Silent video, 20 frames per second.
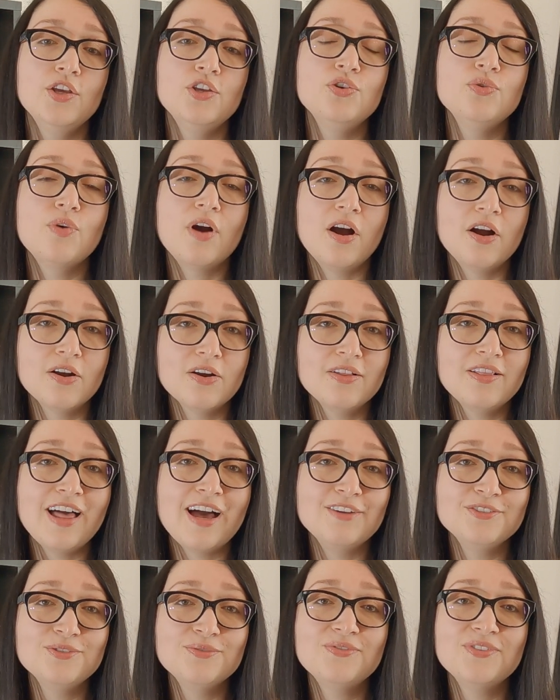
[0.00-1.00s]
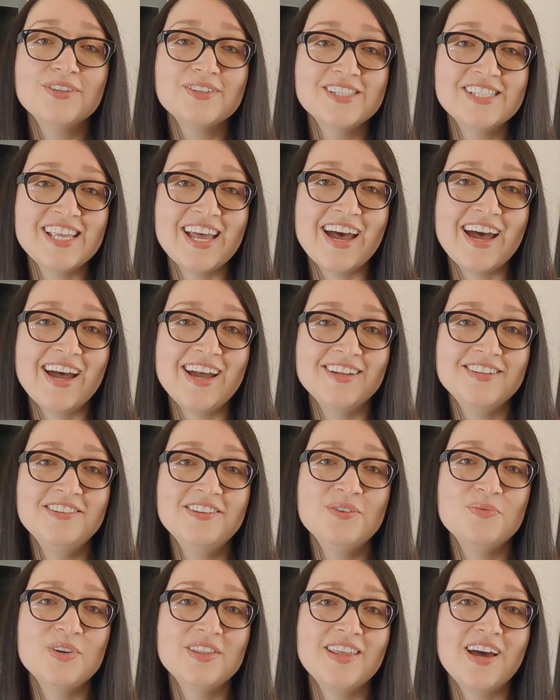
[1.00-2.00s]
You are allowed to feel sad
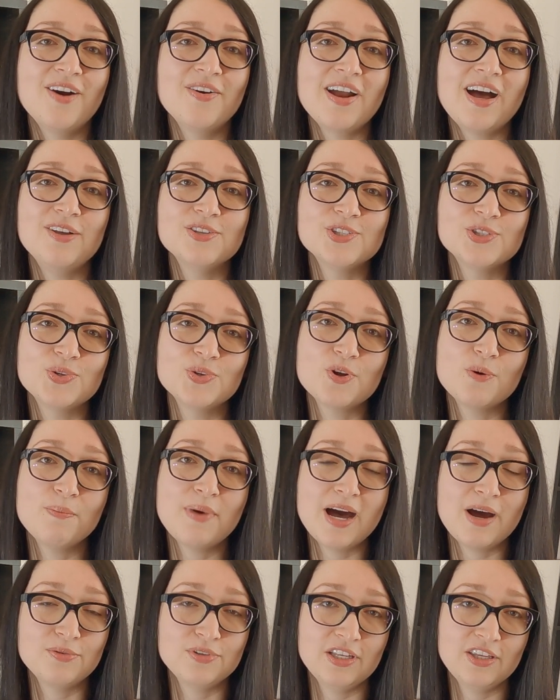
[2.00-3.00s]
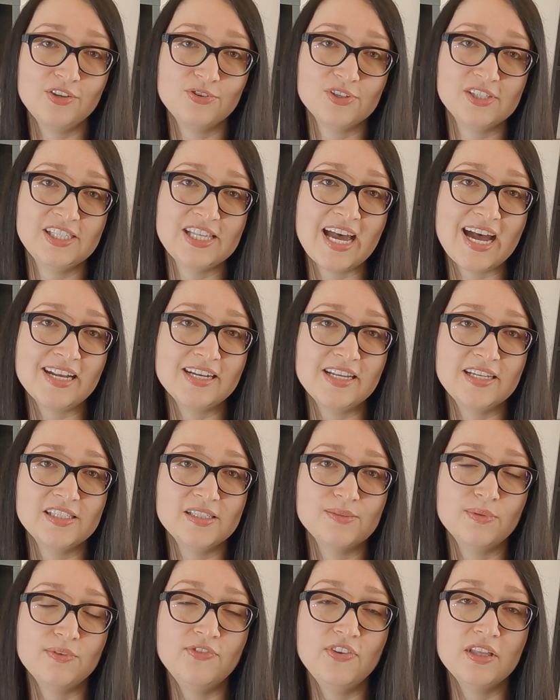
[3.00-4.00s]
without also compounding your
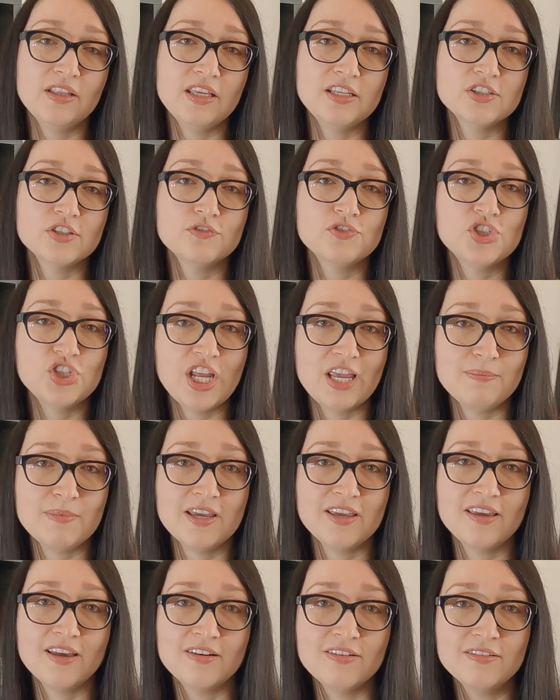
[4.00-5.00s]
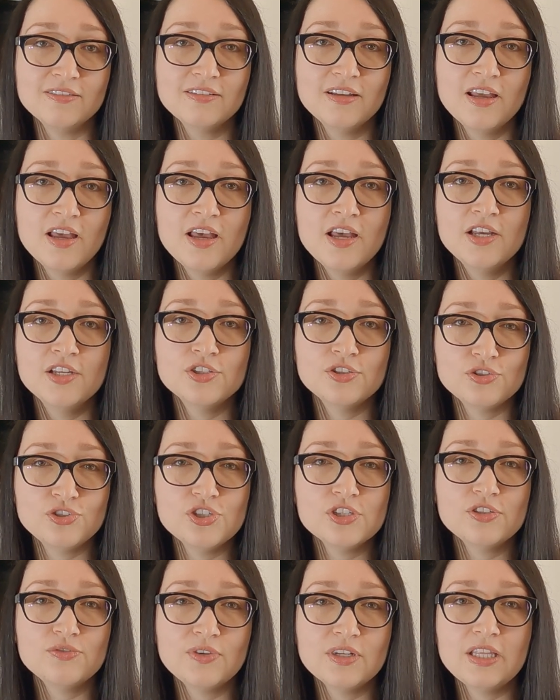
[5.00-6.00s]
sadness with feelings of shame and guilt. So
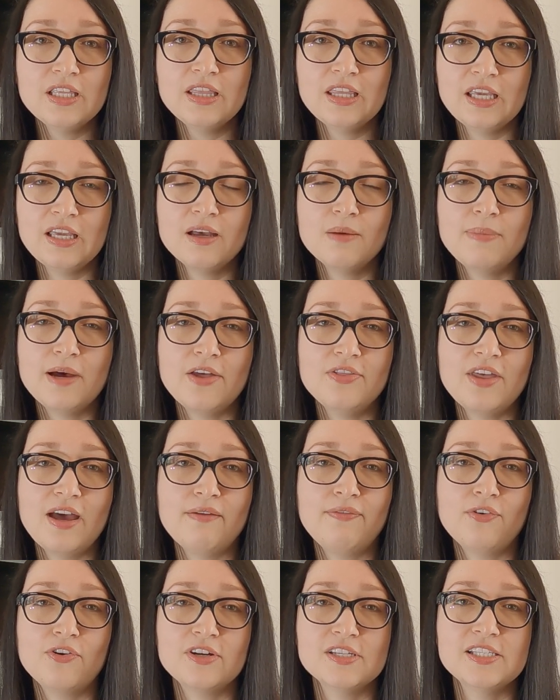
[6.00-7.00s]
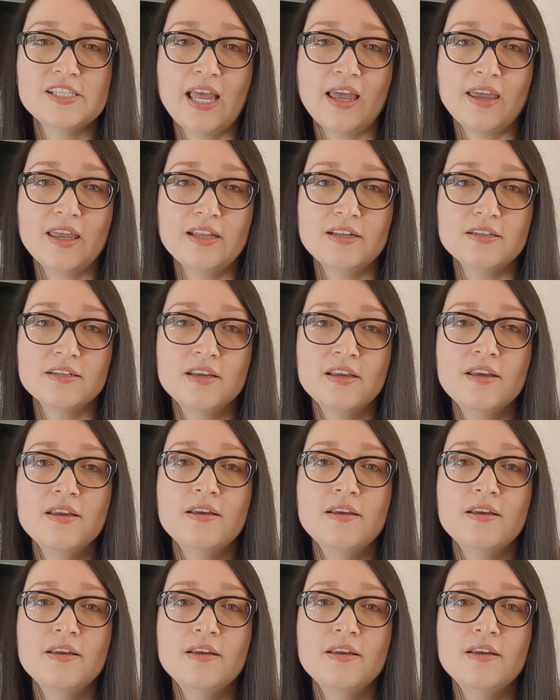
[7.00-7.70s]
just really think about that for a second.